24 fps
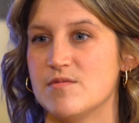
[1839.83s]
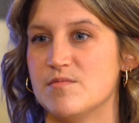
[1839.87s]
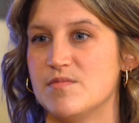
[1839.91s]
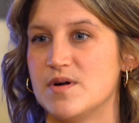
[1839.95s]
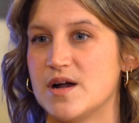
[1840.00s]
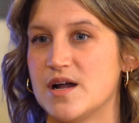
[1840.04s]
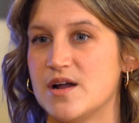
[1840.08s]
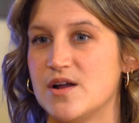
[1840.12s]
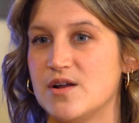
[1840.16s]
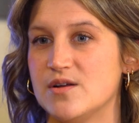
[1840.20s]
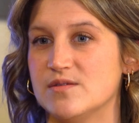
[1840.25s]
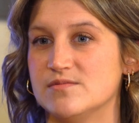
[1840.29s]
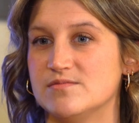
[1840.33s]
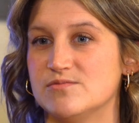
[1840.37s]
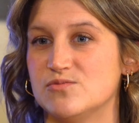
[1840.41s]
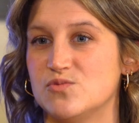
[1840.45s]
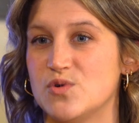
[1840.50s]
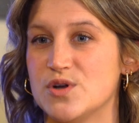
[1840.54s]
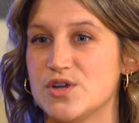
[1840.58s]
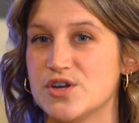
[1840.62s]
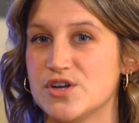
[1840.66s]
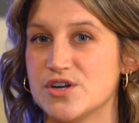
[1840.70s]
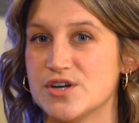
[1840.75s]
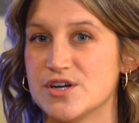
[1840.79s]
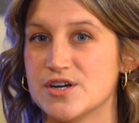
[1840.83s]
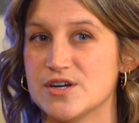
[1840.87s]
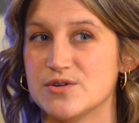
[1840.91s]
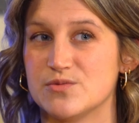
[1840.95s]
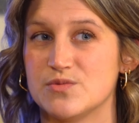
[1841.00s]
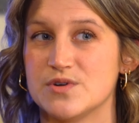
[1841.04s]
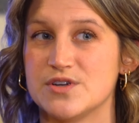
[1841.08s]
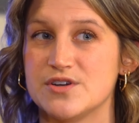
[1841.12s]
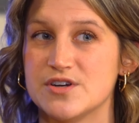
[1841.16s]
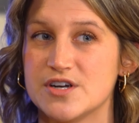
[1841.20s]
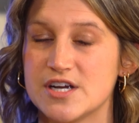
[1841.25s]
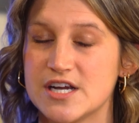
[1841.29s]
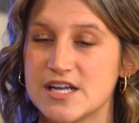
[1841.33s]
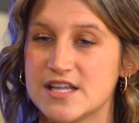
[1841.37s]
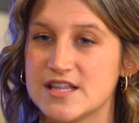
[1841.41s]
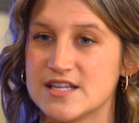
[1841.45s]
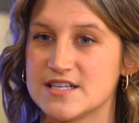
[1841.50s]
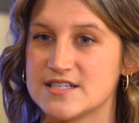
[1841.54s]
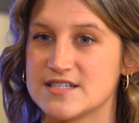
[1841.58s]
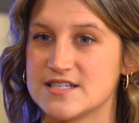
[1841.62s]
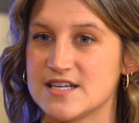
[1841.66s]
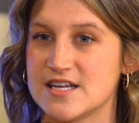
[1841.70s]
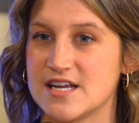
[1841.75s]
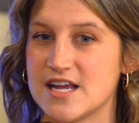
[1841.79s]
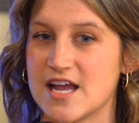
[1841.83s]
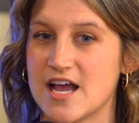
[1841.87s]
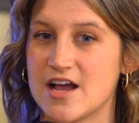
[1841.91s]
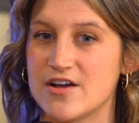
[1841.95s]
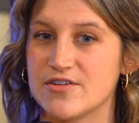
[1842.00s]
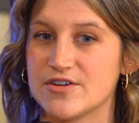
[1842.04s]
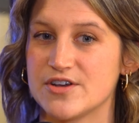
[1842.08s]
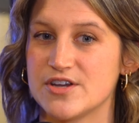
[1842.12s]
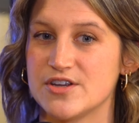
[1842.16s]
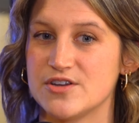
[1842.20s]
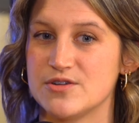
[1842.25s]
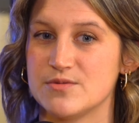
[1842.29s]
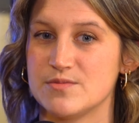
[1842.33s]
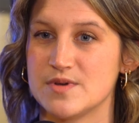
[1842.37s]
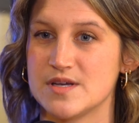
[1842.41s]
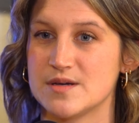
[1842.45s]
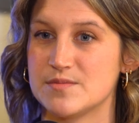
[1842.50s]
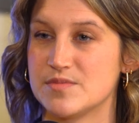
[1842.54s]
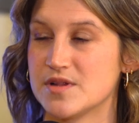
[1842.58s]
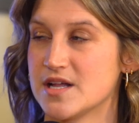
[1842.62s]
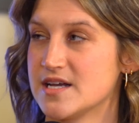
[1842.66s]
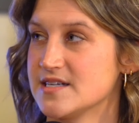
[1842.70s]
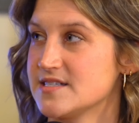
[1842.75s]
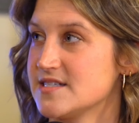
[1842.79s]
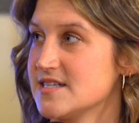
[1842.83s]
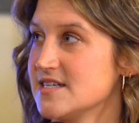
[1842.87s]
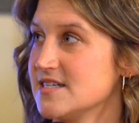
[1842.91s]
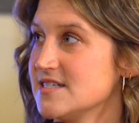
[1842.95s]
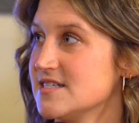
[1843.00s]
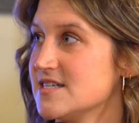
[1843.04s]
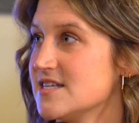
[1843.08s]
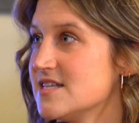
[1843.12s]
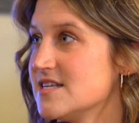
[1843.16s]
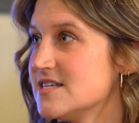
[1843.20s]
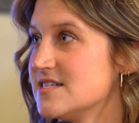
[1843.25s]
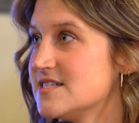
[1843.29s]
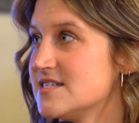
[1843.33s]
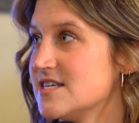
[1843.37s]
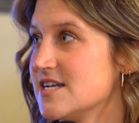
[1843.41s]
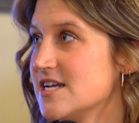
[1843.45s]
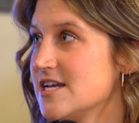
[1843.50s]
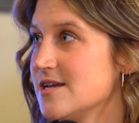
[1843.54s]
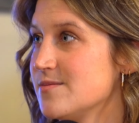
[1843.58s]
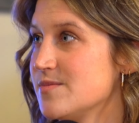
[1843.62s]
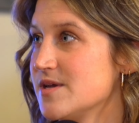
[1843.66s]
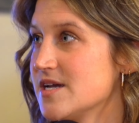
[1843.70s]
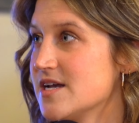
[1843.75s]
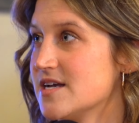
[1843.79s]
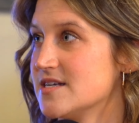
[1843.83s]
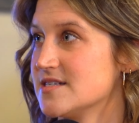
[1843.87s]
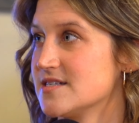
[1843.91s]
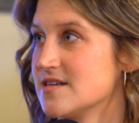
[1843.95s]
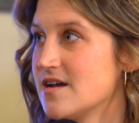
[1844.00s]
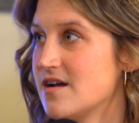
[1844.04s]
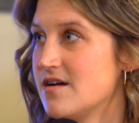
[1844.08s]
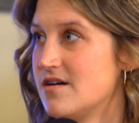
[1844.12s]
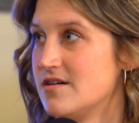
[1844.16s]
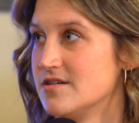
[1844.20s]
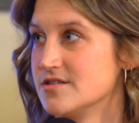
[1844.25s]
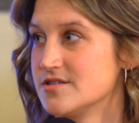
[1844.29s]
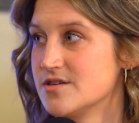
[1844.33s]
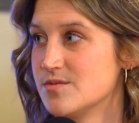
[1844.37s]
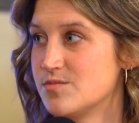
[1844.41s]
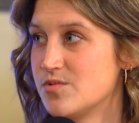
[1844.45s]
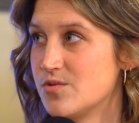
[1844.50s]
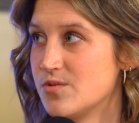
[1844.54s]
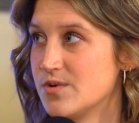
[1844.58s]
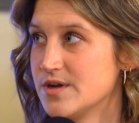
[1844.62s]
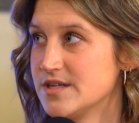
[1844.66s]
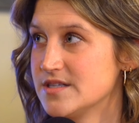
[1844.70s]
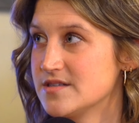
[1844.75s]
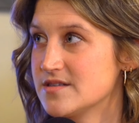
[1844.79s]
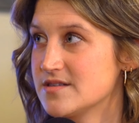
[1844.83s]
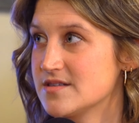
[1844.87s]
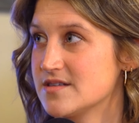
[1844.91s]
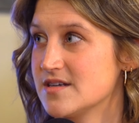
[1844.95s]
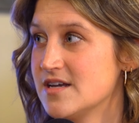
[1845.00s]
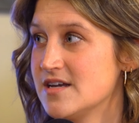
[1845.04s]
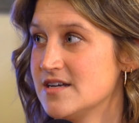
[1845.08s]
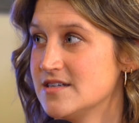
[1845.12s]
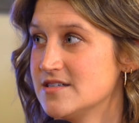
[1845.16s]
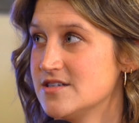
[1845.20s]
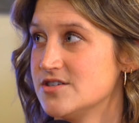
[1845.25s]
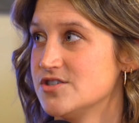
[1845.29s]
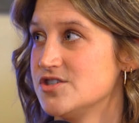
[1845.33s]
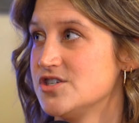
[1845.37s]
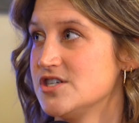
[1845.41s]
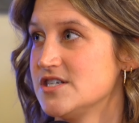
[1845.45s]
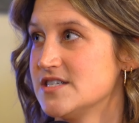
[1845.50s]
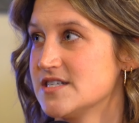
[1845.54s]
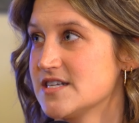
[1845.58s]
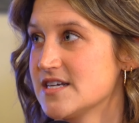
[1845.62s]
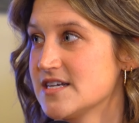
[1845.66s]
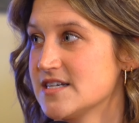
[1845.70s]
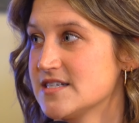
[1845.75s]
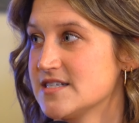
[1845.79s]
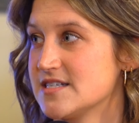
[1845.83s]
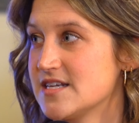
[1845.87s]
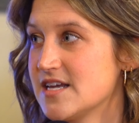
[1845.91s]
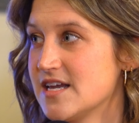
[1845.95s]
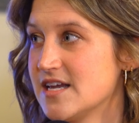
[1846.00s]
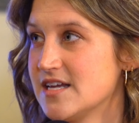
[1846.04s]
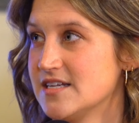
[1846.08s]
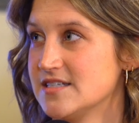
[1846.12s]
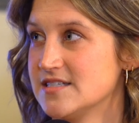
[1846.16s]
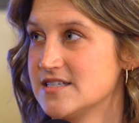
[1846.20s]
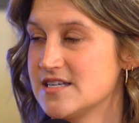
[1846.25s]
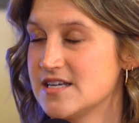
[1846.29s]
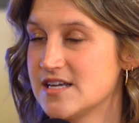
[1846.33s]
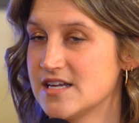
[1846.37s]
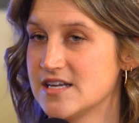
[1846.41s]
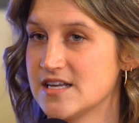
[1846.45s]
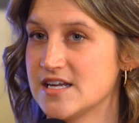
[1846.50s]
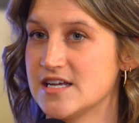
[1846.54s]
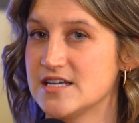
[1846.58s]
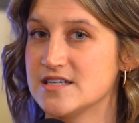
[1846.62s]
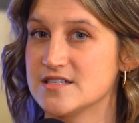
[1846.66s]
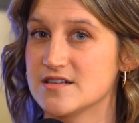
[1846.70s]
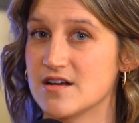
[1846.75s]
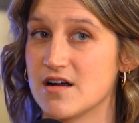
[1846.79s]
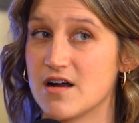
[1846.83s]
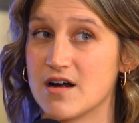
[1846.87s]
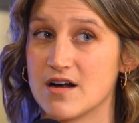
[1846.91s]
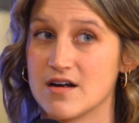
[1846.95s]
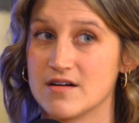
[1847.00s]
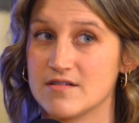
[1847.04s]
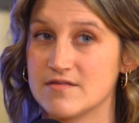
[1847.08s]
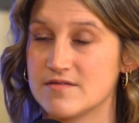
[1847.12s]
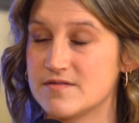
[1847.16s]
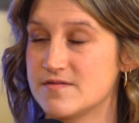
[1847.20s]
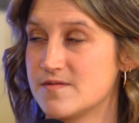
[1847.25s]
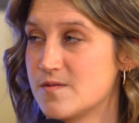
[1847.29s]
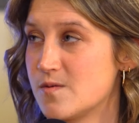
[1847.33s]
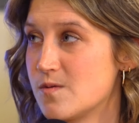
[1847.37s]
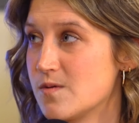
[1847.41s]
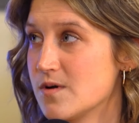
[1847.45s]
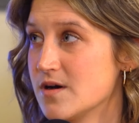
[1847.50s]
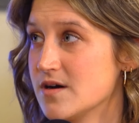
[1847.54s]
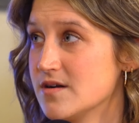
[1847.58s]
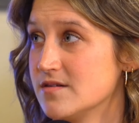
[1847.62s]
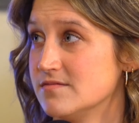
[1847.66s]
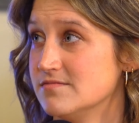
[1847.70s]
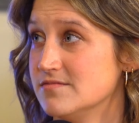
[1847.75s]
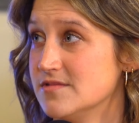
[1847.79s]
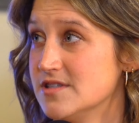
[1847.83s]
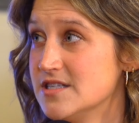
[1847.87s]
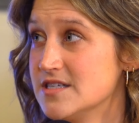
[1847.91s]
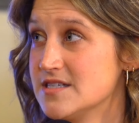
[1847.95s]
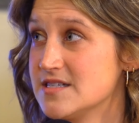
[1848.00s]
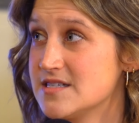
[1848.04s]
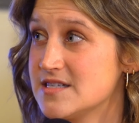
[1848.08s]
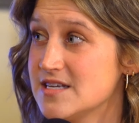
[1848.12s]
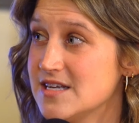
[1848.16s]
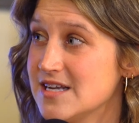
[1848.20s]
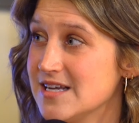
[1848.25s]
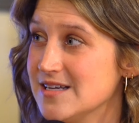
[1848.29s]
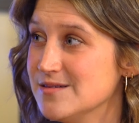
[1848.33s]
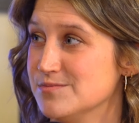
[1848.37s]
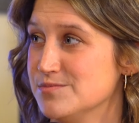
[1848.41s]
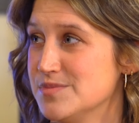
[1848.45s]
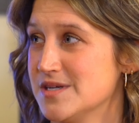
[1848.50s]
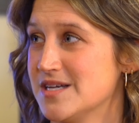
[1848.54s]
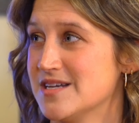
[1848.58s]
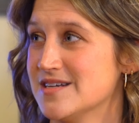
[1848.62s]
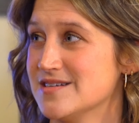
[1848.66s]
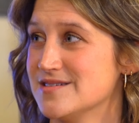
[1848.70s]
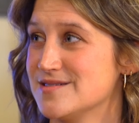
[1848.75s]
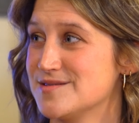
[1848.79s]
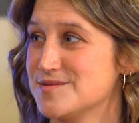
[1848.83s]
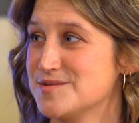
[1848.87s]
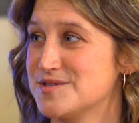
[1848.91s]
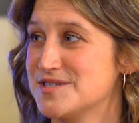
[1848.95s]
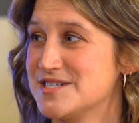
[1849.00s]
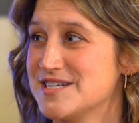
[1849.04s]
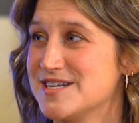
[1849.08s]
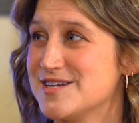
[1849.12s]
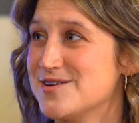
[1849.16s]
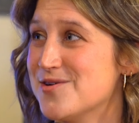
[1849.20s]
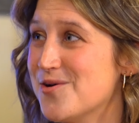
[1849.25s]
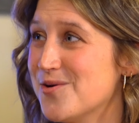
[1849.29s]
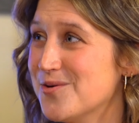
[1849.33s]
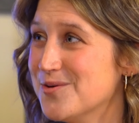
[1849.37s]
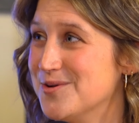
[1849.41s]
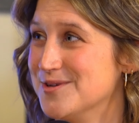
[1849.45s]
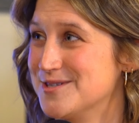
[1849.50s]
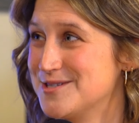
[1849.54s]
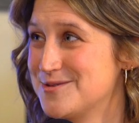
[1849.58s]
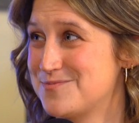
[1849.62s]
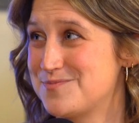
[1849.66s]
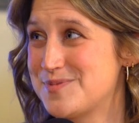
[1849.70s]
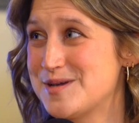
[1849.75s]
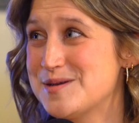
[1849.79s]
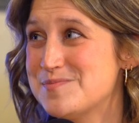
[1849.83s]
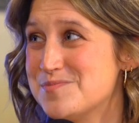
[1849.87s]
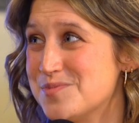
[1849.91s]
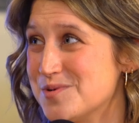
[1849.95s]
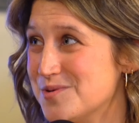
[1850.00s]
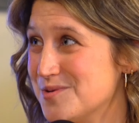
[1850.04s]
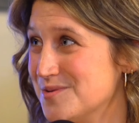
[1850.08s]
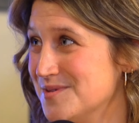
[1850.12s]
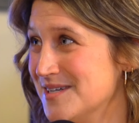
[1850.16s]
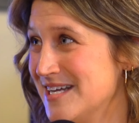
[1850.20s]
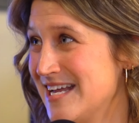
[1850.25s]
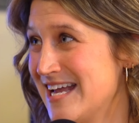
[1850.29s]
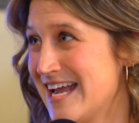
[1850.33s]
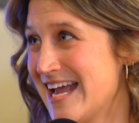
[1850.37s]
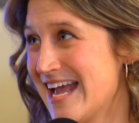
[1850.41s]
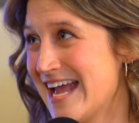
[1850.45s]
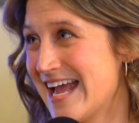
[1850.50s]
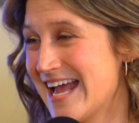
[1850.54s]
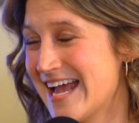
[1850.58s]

but when you're when you're in the city, how can you be a blessing to yeah. the city? Because that also points to Jesus wow. and and his heart for mm-hmm. the city, because mm-hmm. city holds people. Yep.